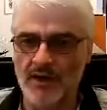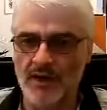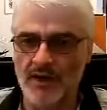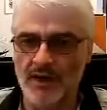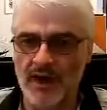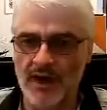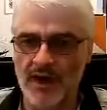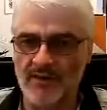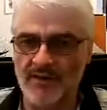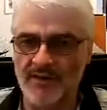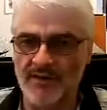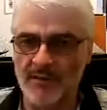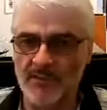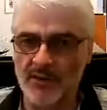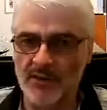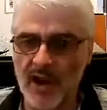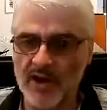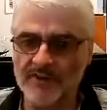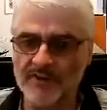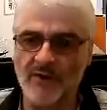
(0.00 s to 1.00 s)
And the
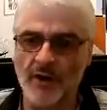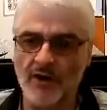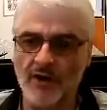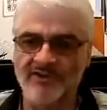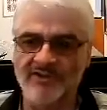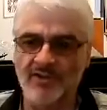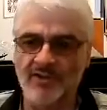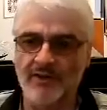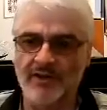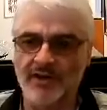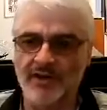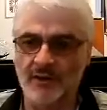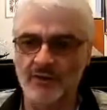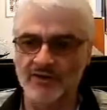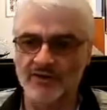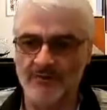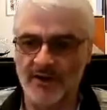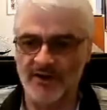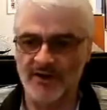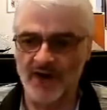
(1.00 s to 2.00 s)
implied volatility was
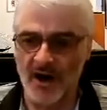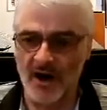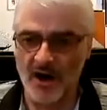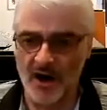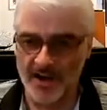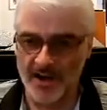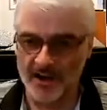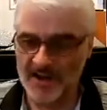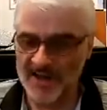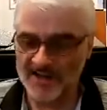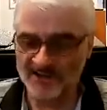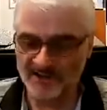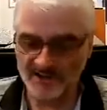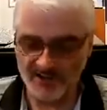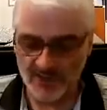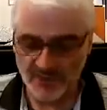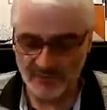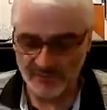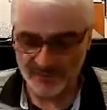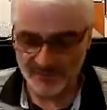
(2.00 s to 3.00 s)
much higher, as is
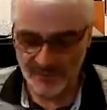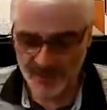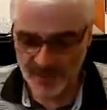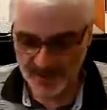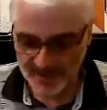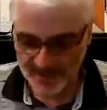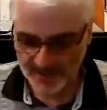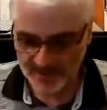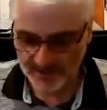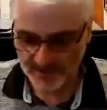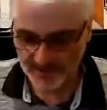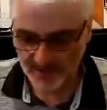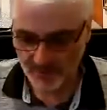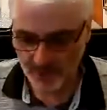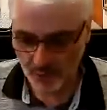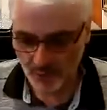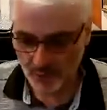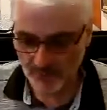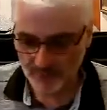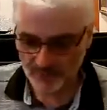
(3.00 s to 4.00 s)
often the case. You know,
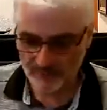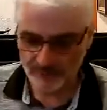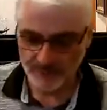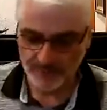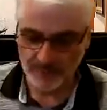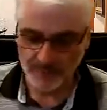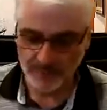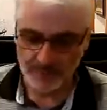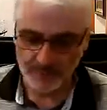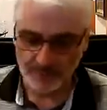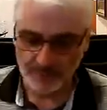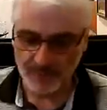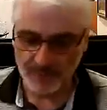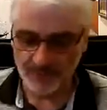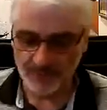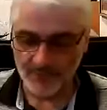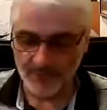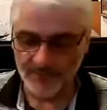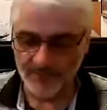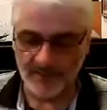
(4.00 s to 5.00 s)
when people
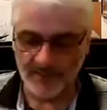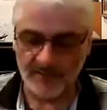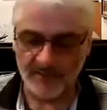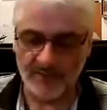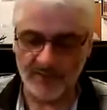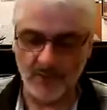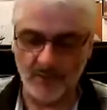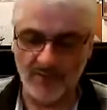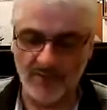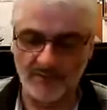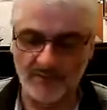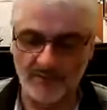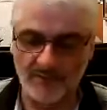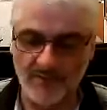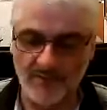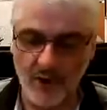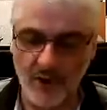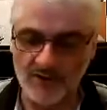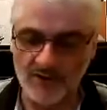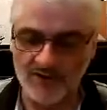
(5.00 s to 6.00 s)
think that when
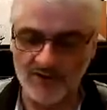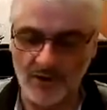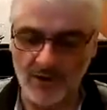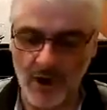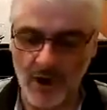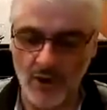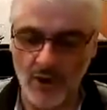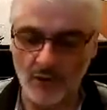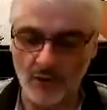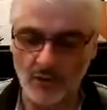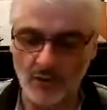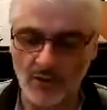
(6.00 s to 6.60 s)
vol's low,